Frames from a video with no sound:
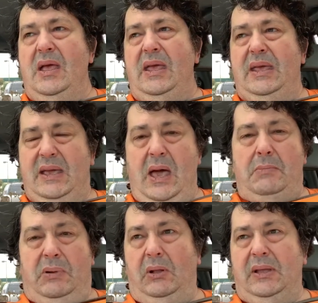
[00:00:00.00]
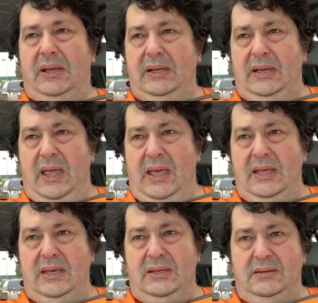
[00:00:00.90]
he got bullied
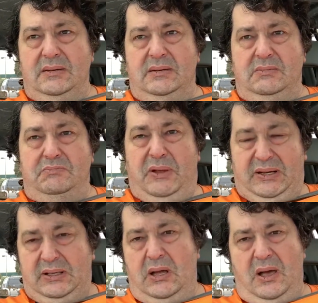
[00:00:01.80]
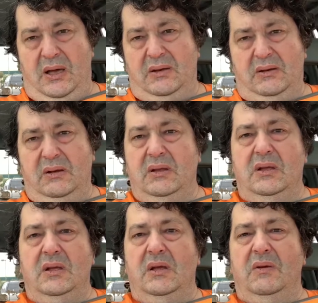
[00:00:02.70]
and picked on
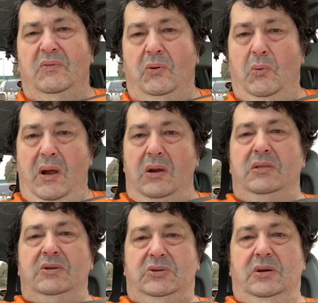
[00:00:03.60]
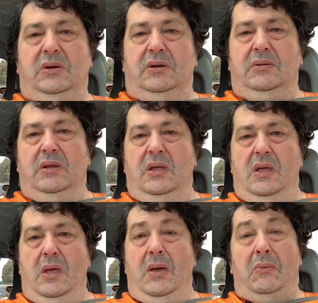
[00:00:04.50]
for wearing the shirt.
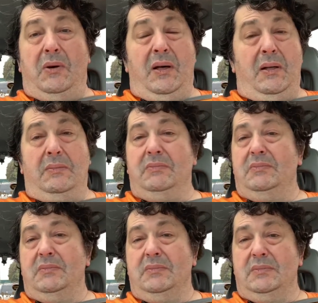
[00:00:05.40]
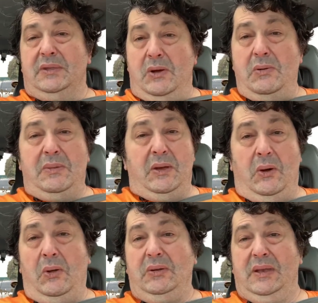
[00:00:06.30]
Well, lo and
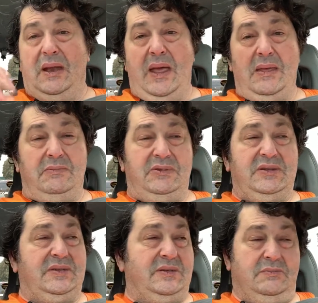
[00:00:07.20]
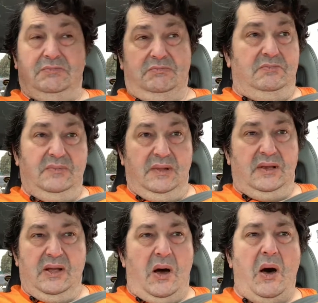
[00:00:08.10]
behold, and I am just
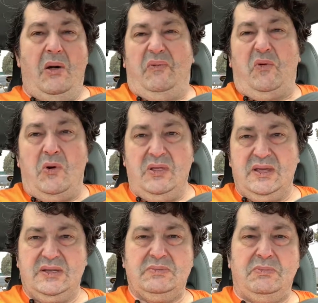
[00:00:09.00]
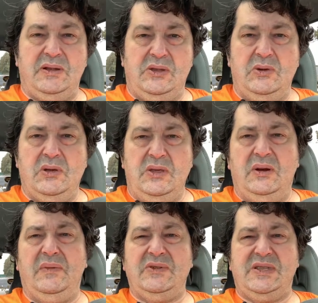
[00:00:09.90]
all for this, but
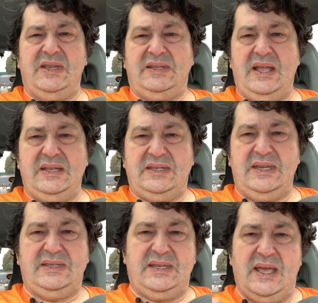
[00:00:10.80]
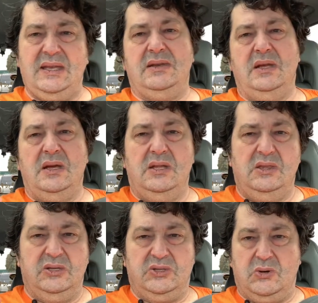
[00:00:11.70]
University of Tennessee sent
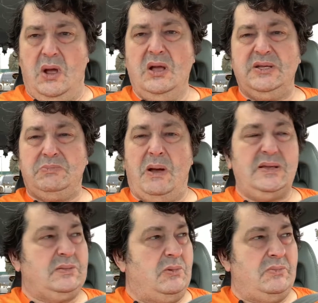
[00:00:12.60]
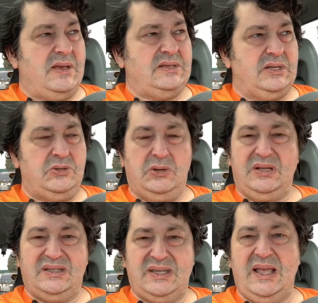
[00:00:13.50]
the strongest possible message you
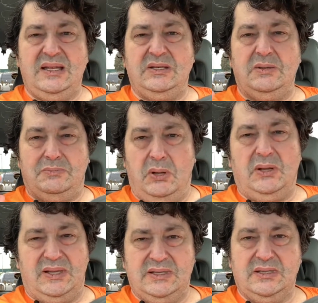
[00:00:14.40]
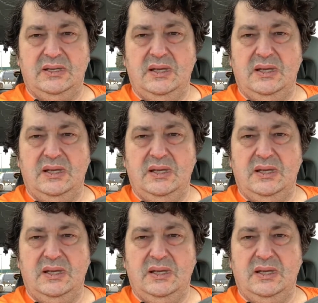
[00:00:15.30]
could send to bullies.